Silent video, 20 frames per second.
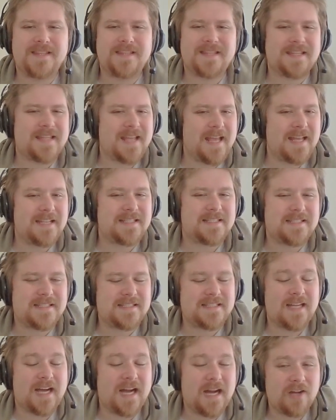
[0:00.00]
their
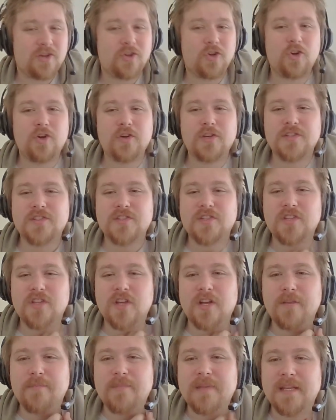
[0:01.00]
Darkhawk is
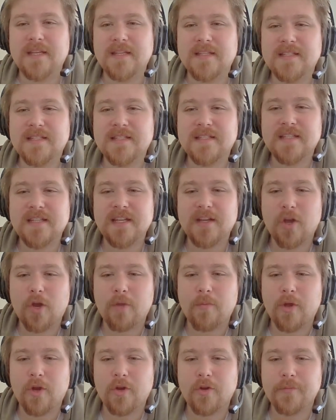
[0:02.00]
going to be
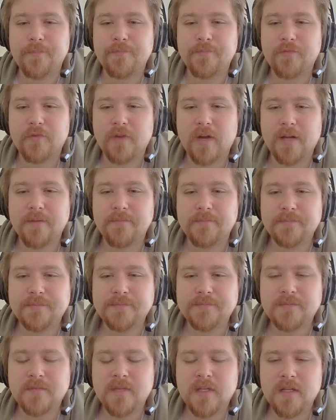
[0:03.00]
sicko mode, right?
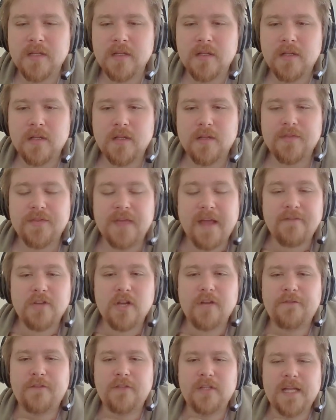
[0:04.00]
They've
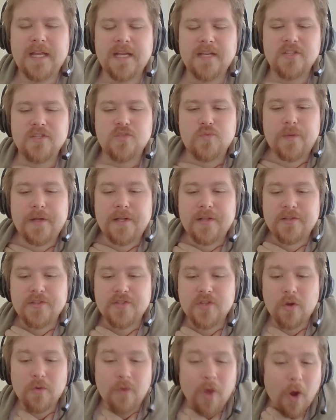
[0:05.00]
got a full hand as well,
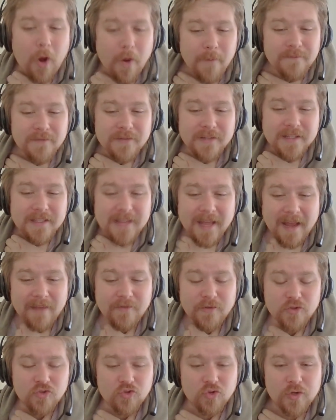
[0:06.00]
so hopefully they
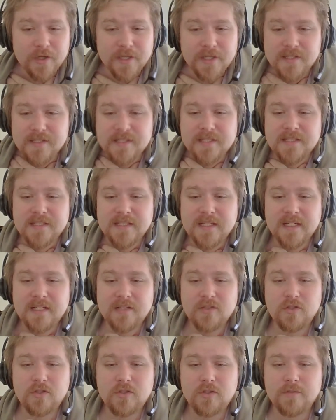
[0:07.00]
haven't drawn into the
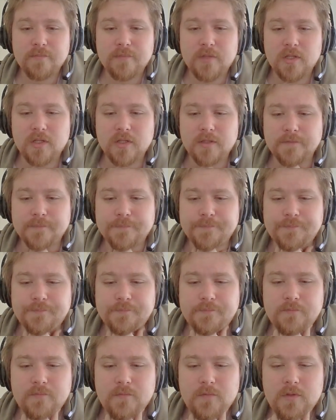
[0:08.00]
Darkhawk, but
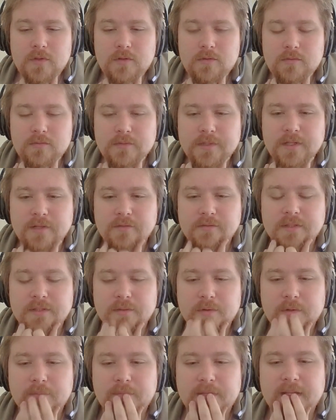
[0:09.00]
we don't
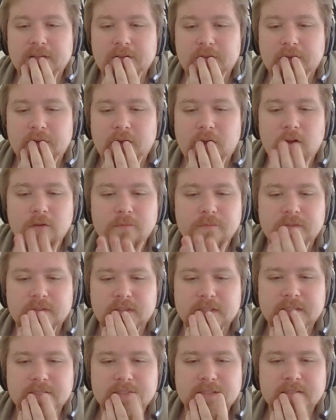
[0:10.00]
really want to play on
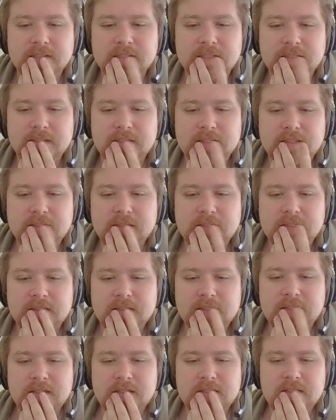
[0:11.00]
hopefullys.
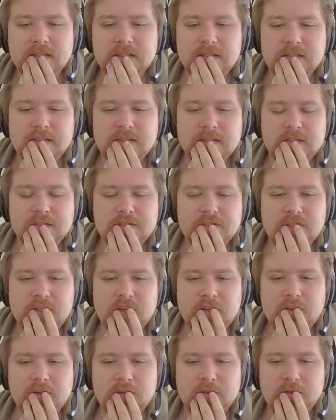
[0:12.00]

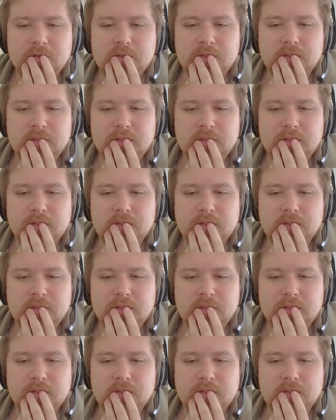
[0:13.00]
So,